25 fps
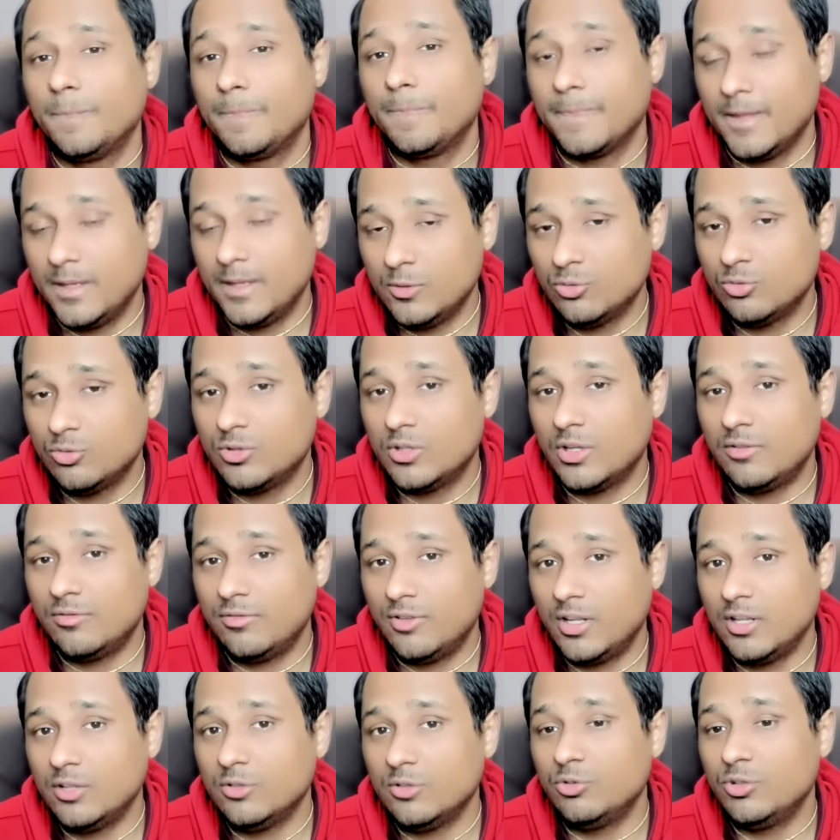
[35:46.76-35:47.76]
in Uttar
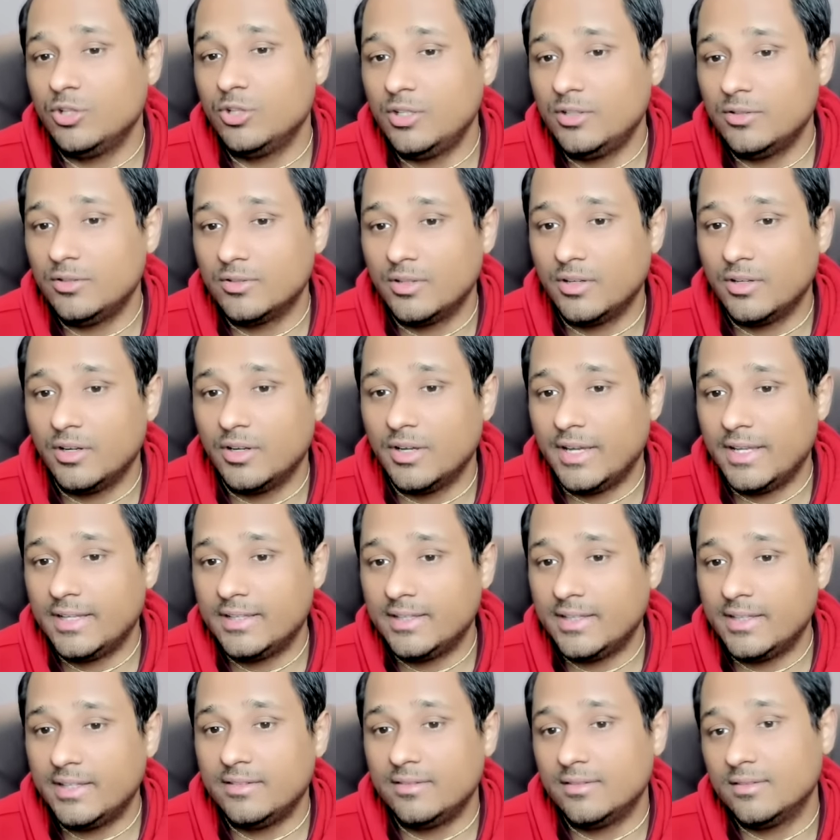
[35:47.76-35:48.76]
Falguni uh,
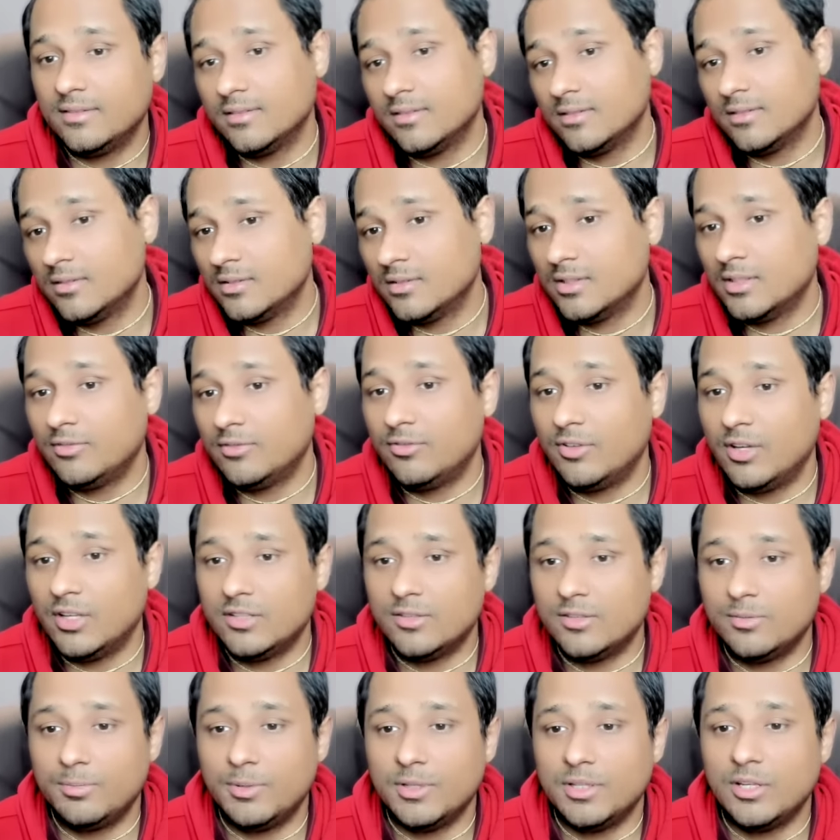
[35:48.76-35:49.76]
and then the
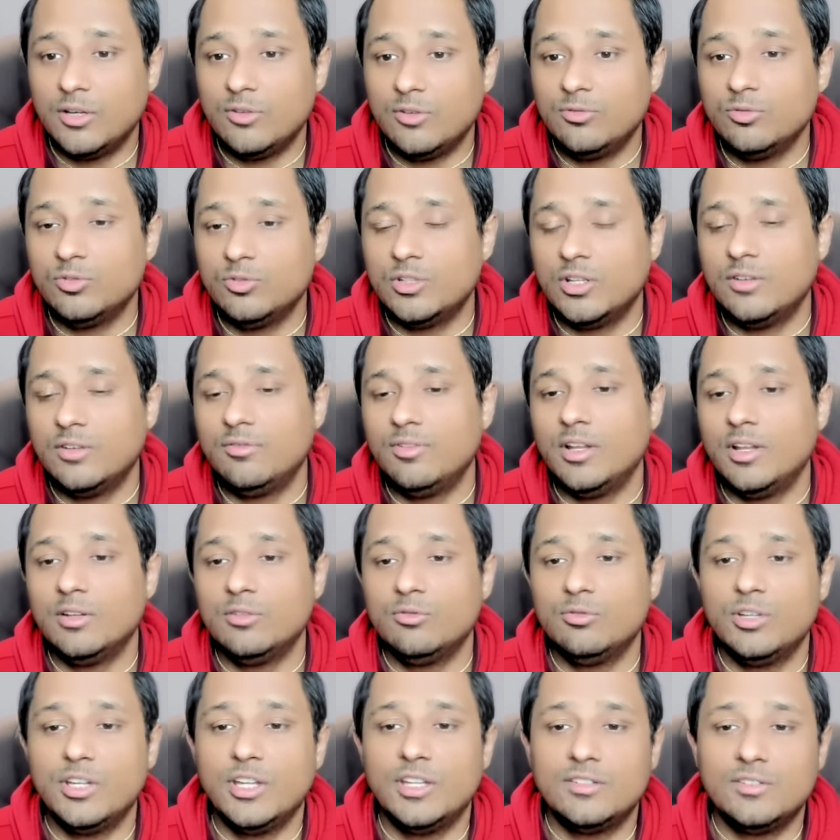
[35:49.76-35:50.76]
first pada of Uttar
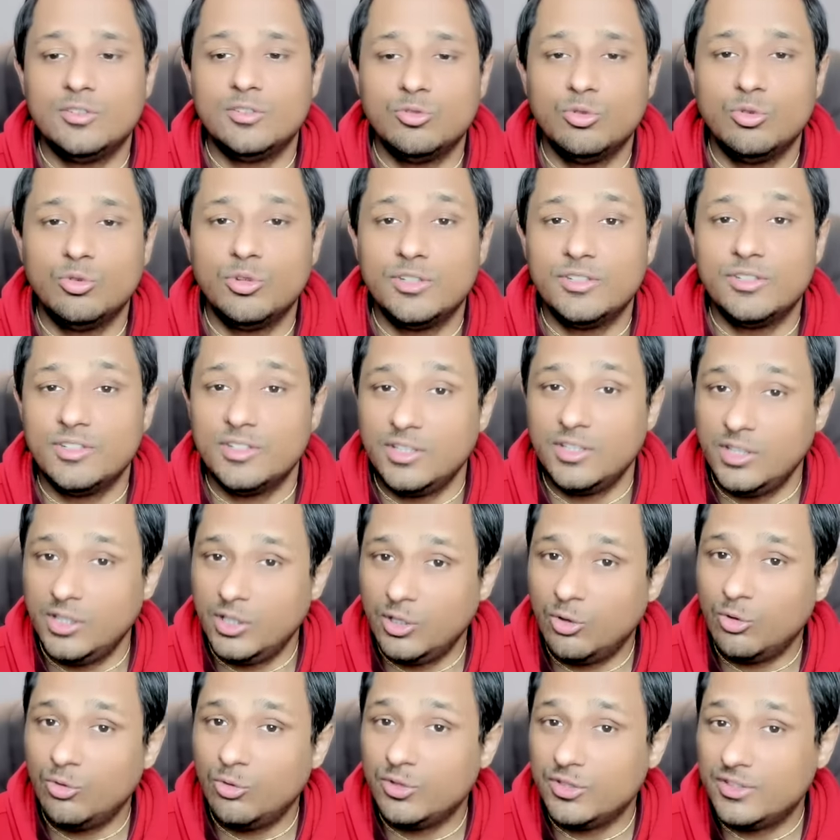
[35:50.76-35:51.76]
Falguni, as you know, is in
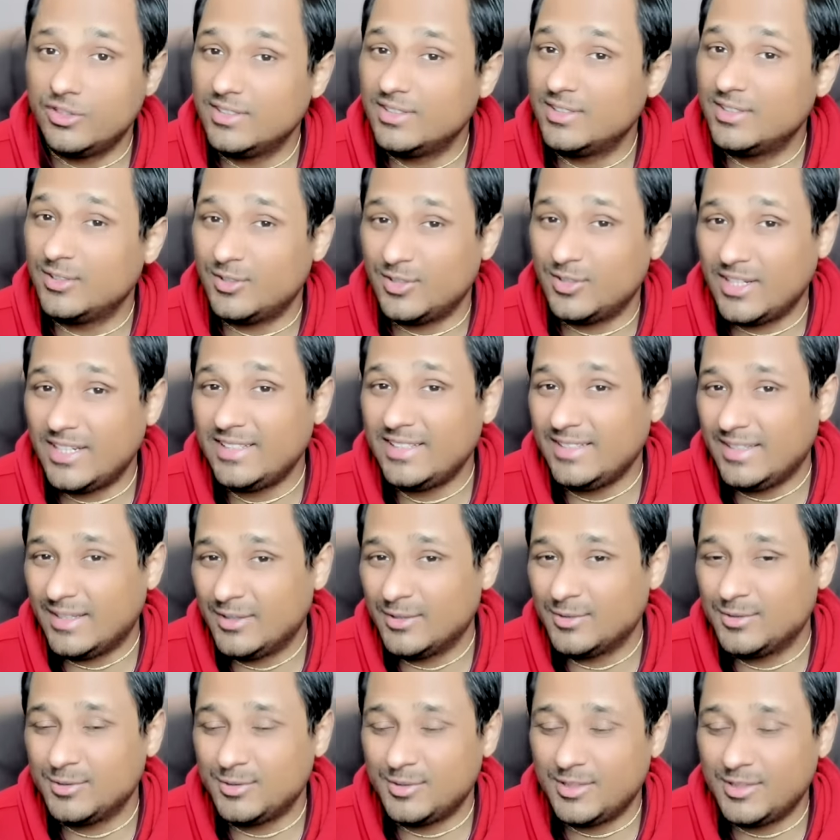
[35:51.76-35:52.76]
Leo, which is your ninth
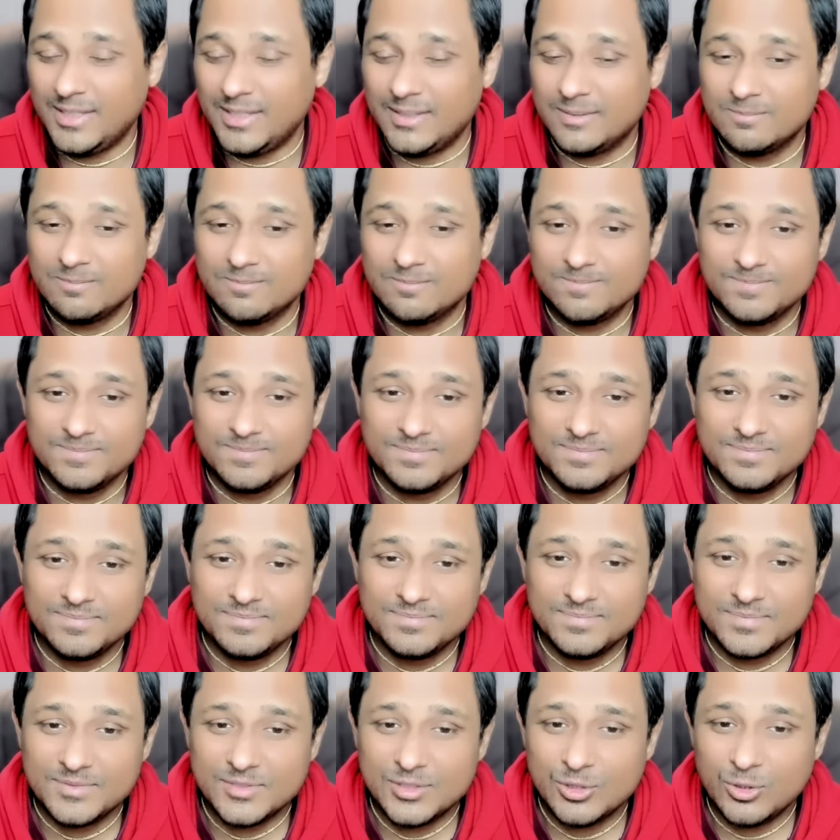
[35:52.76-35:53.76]
house. Okay.
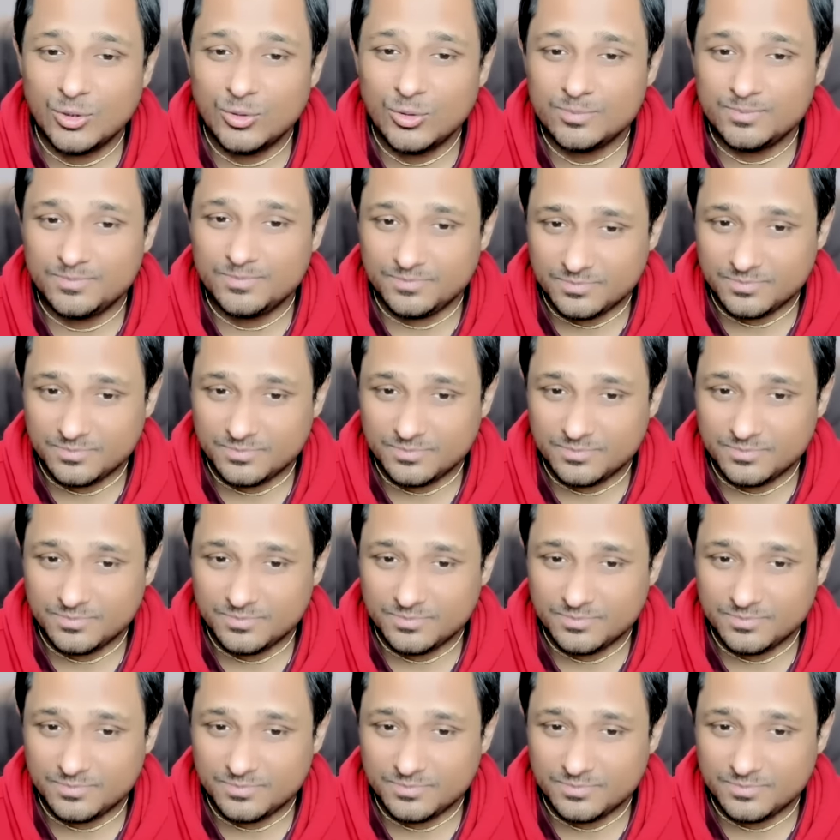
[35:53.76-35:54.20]
So